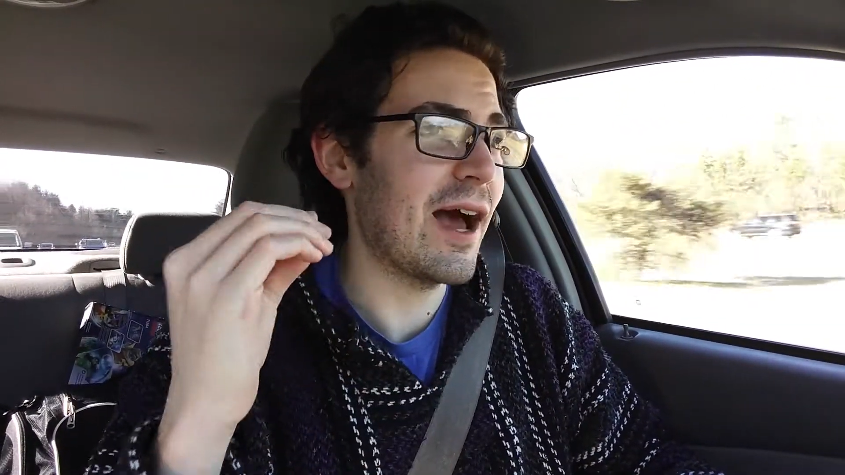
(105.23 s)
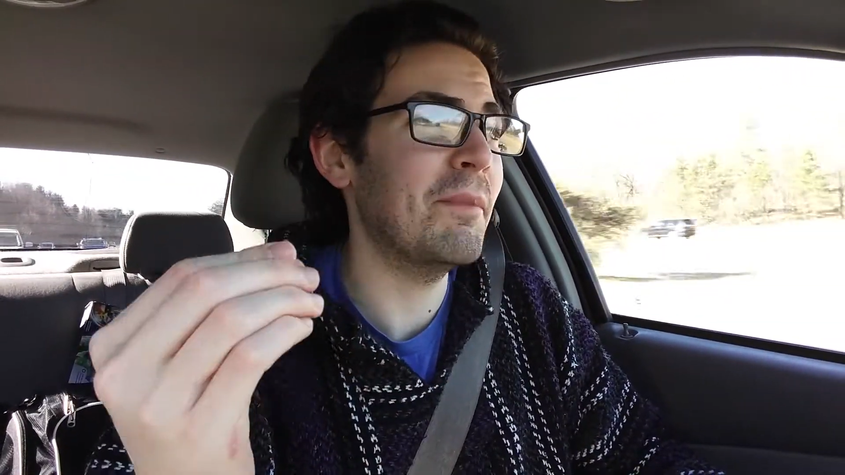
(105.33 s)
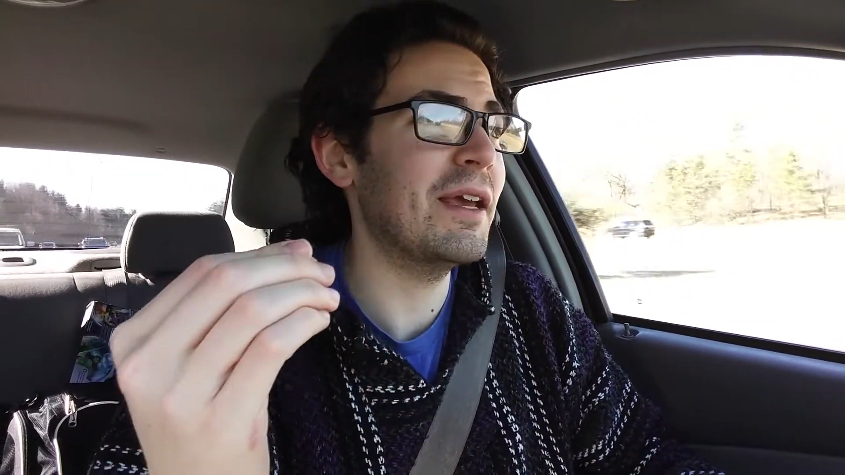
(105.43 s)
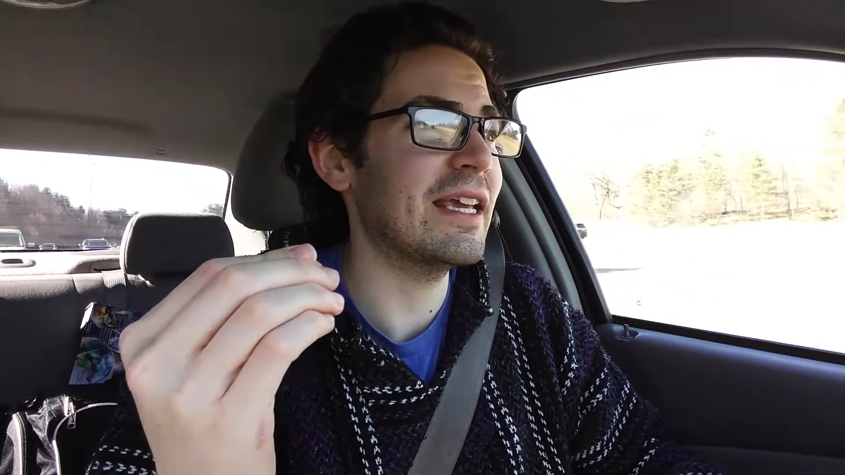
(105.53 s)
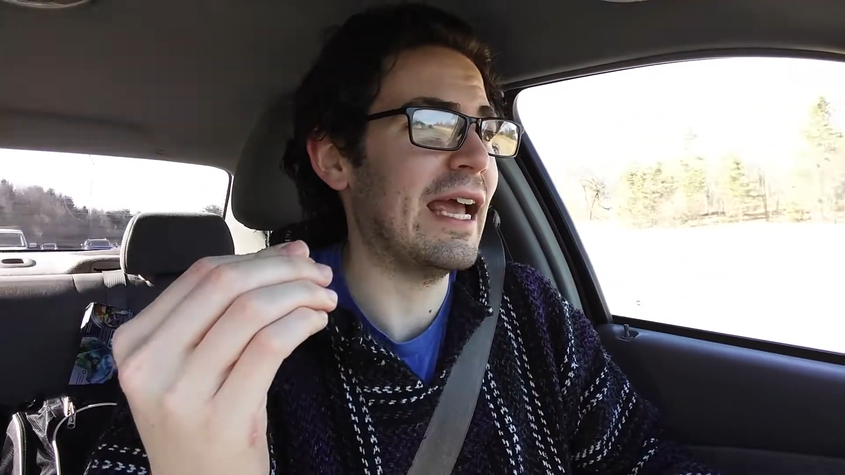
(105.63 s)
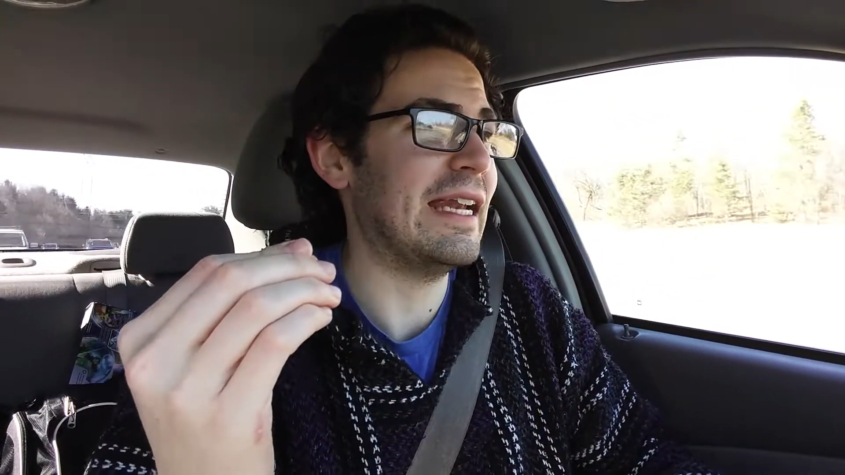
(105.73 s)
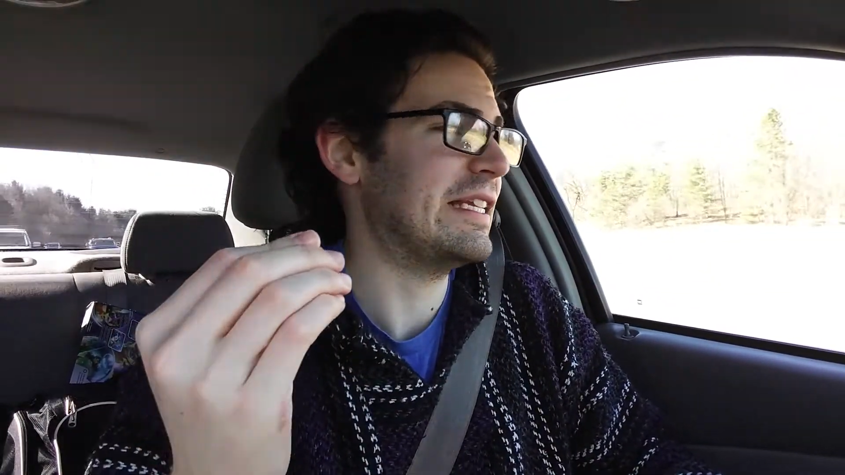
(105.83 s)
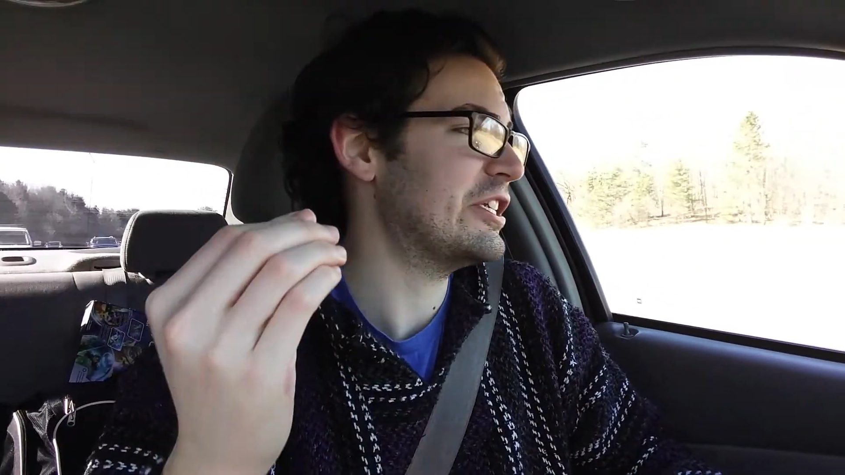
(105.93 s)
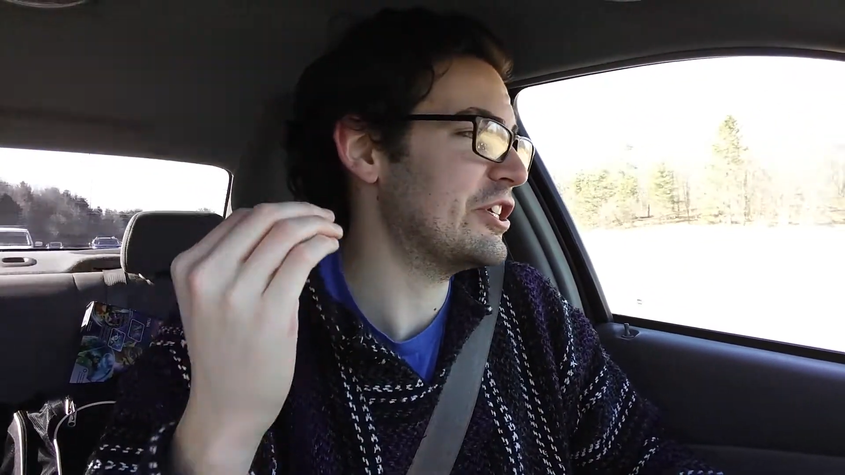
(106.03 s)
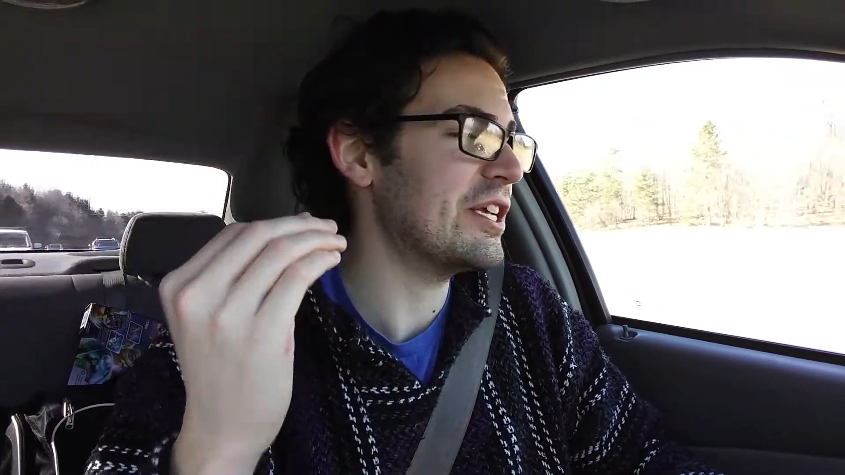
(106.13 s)
coming, and
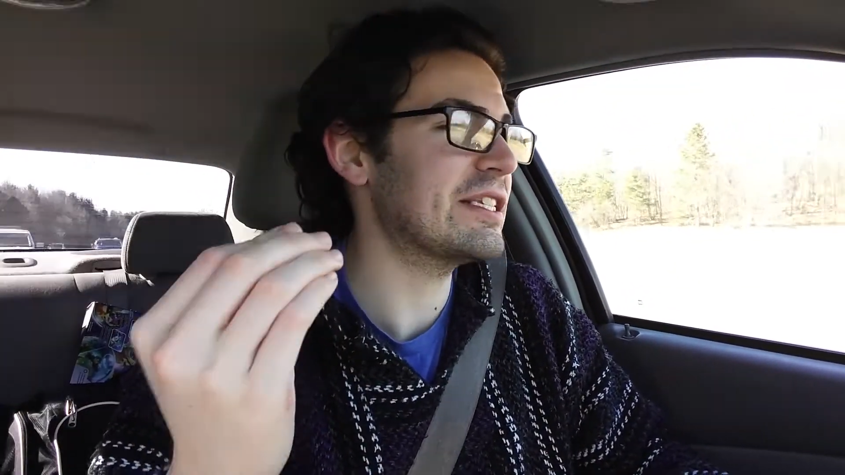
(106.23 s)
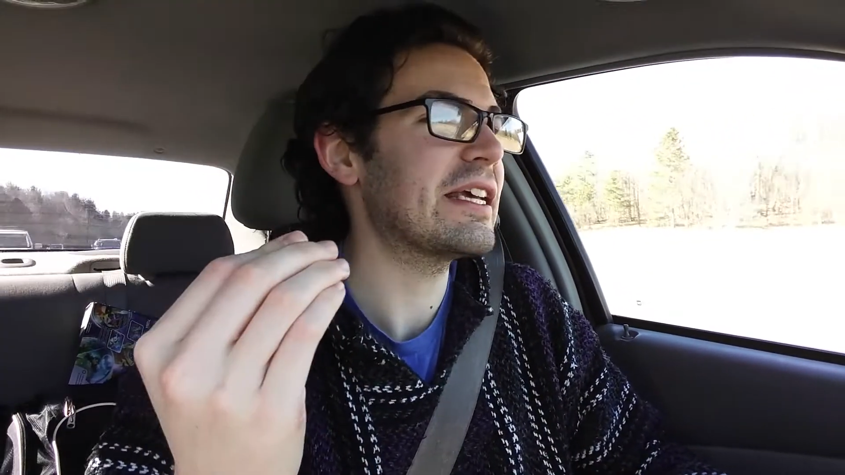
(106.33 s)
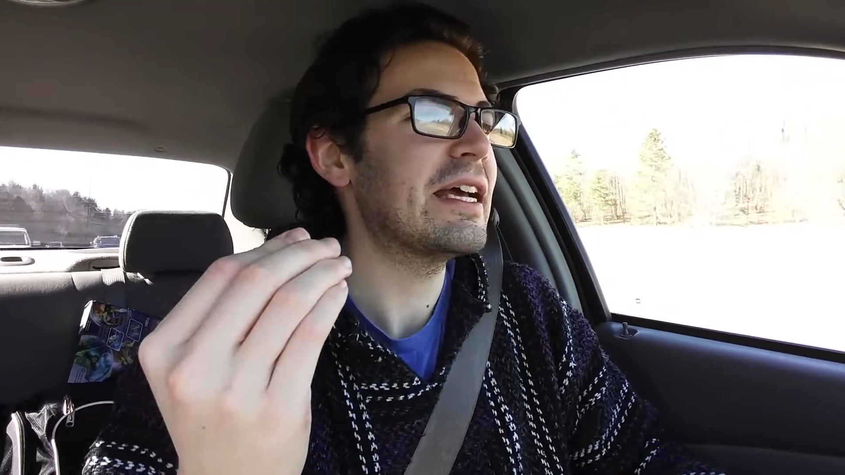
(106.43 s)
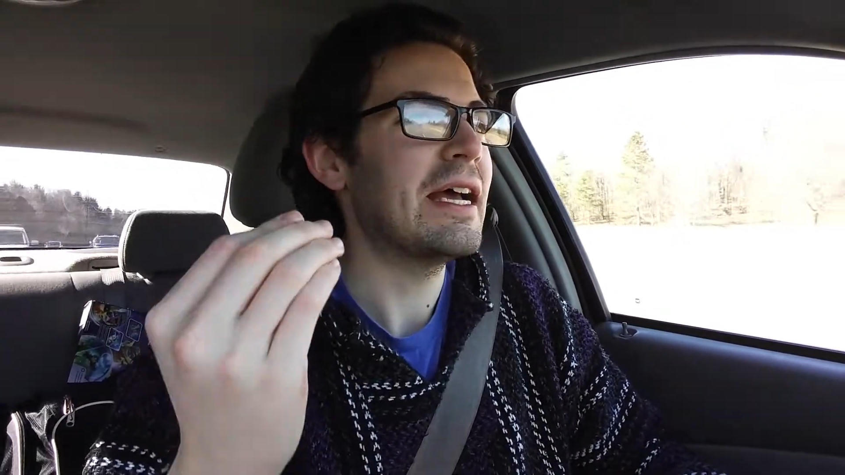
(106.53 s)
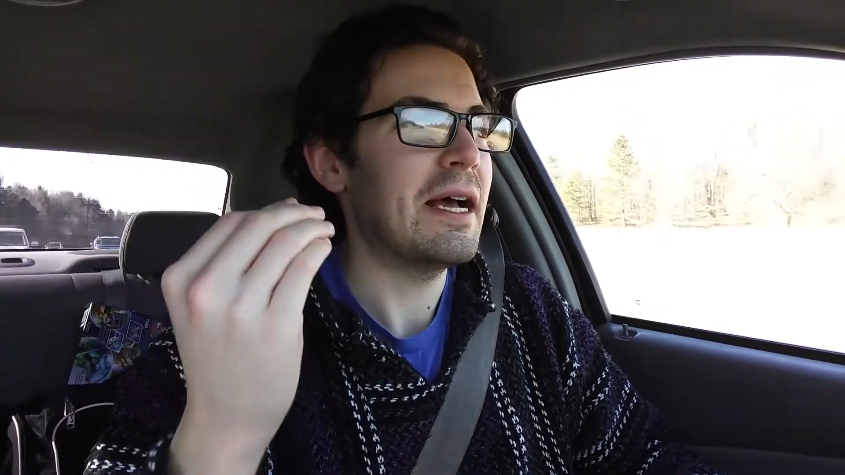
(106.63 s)
it just